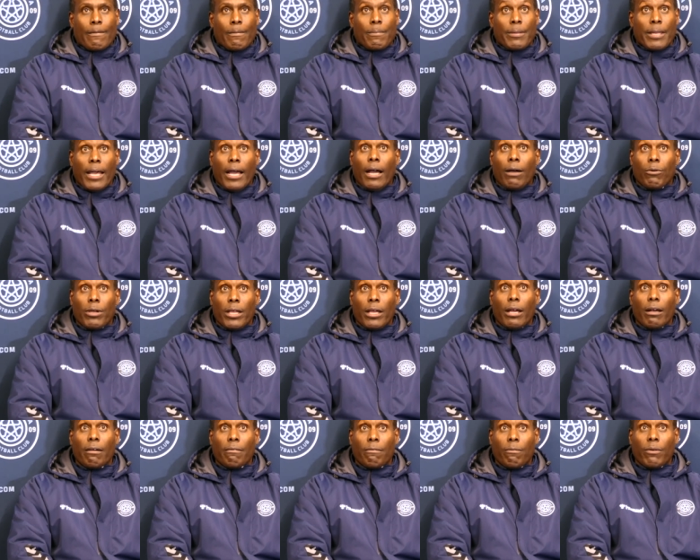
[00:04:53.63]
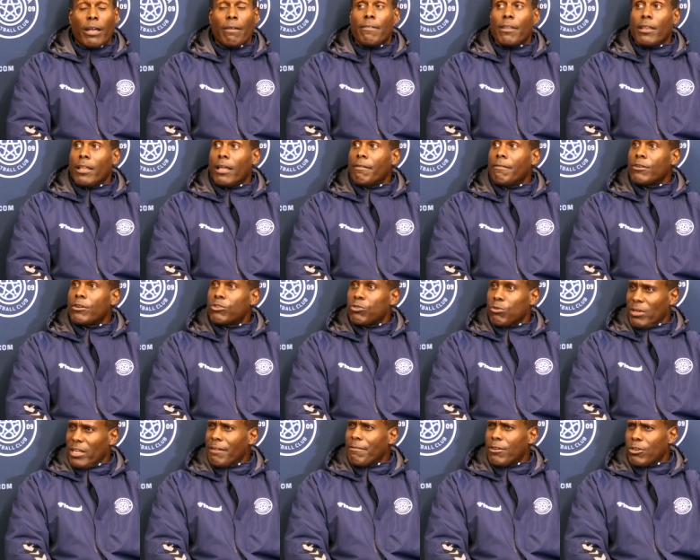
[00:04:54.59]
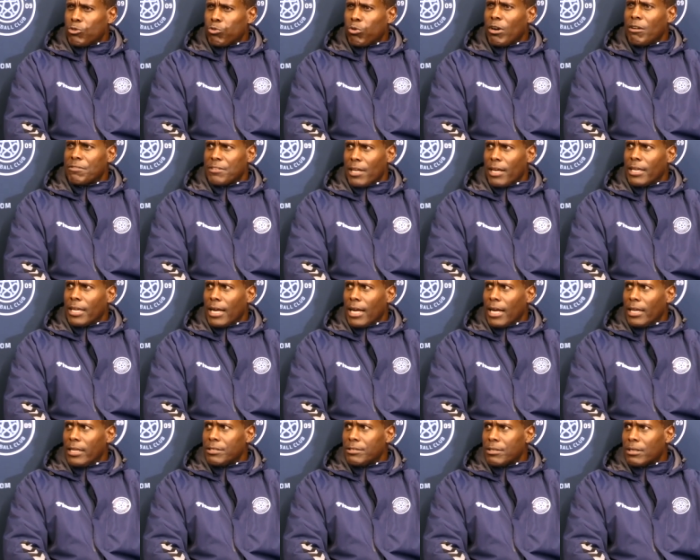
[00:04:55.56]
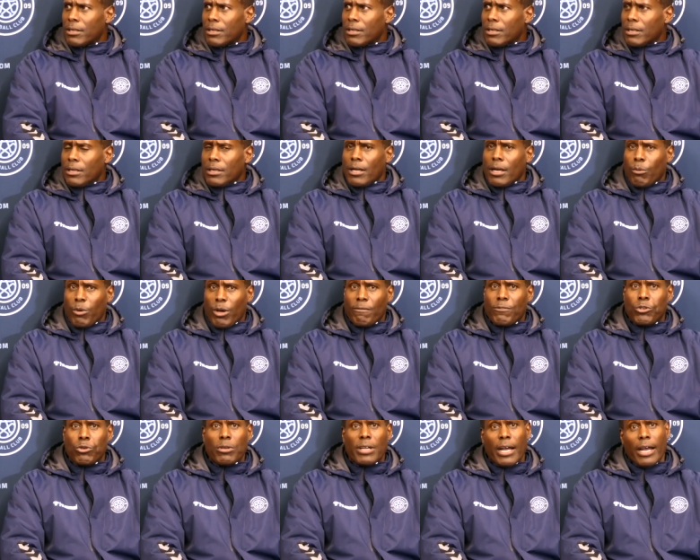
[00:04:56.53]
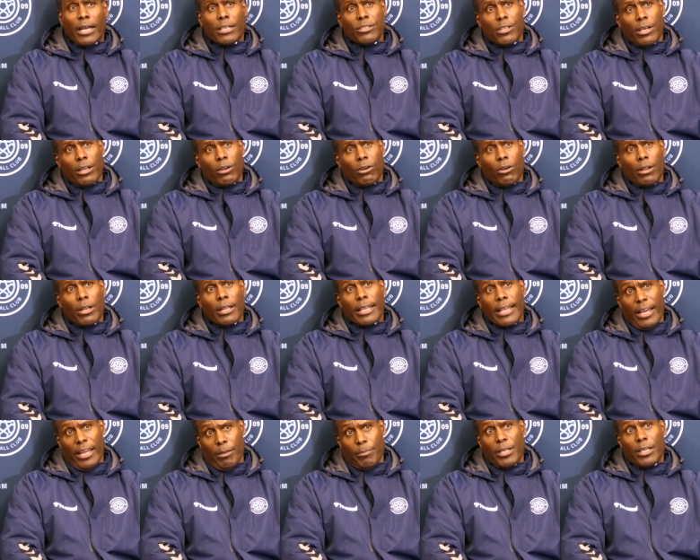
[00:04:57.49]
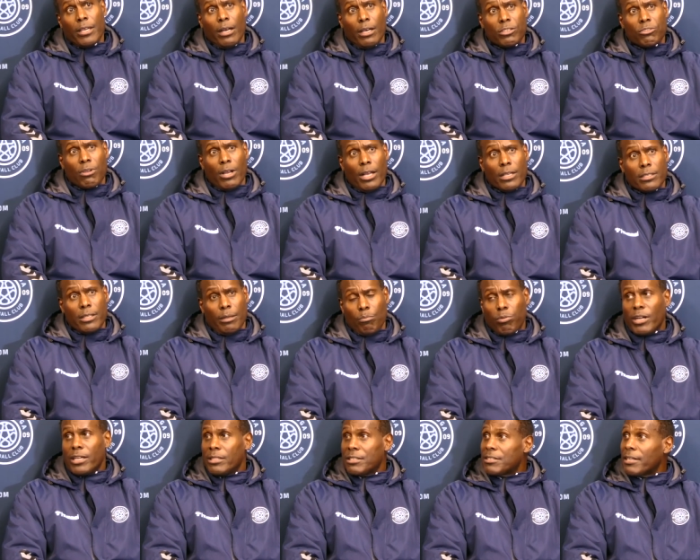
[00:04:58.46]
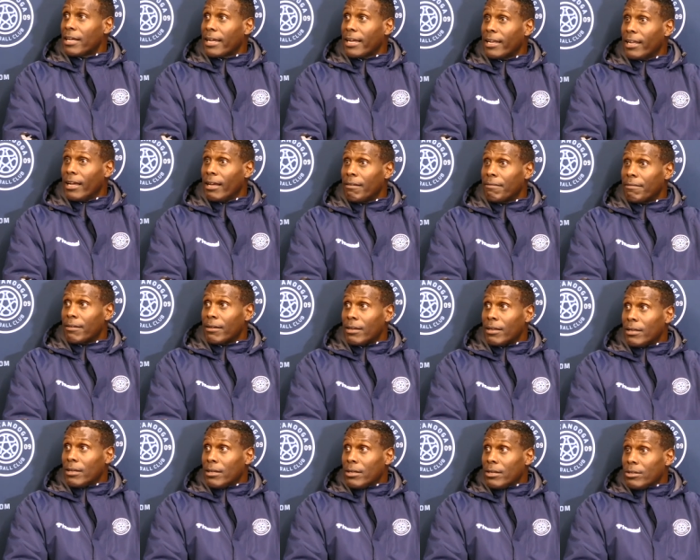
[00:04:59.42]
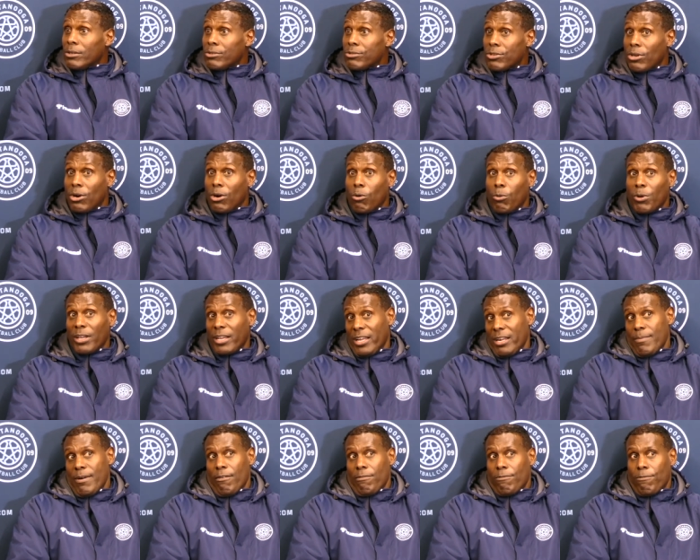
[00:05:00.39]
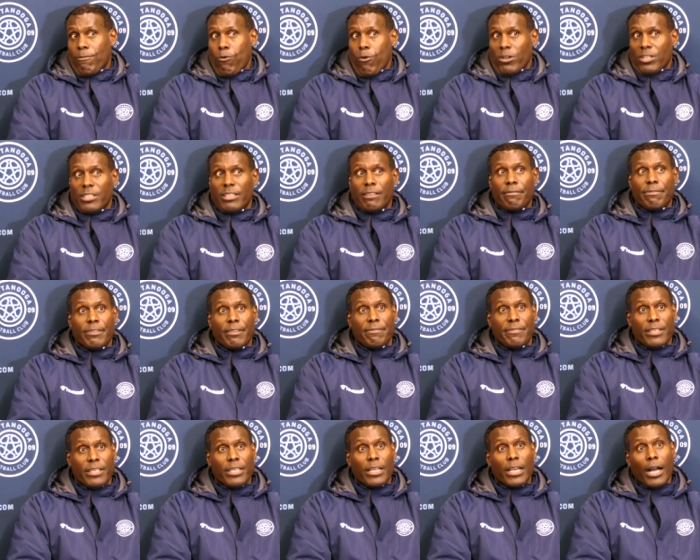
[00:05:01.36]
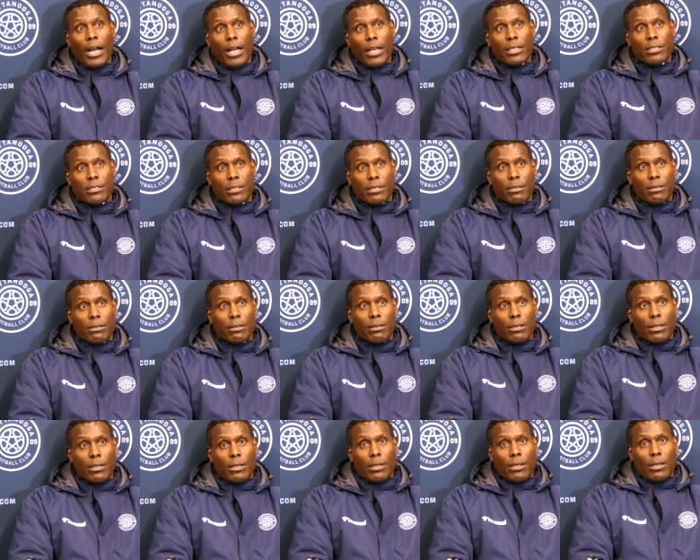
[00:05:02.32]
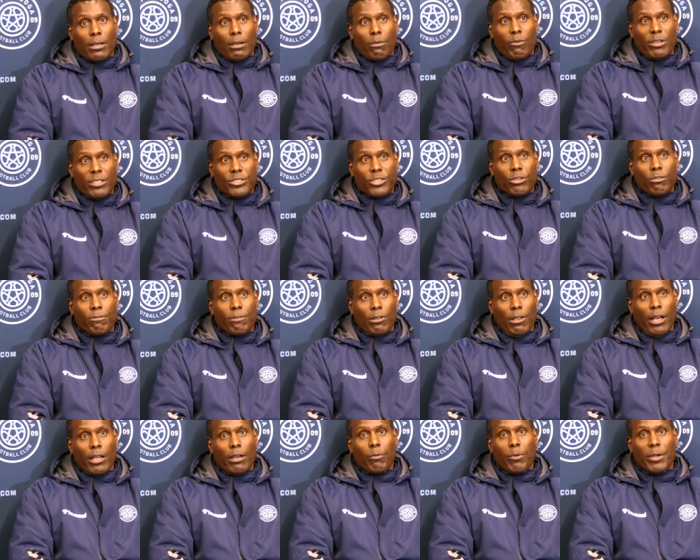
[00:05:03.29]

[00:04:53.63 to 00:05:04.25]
11 or 12 signed guys. We have two guys that are on academy contracts that play in the second half. So we got about 14, 15 guys, and we still feel like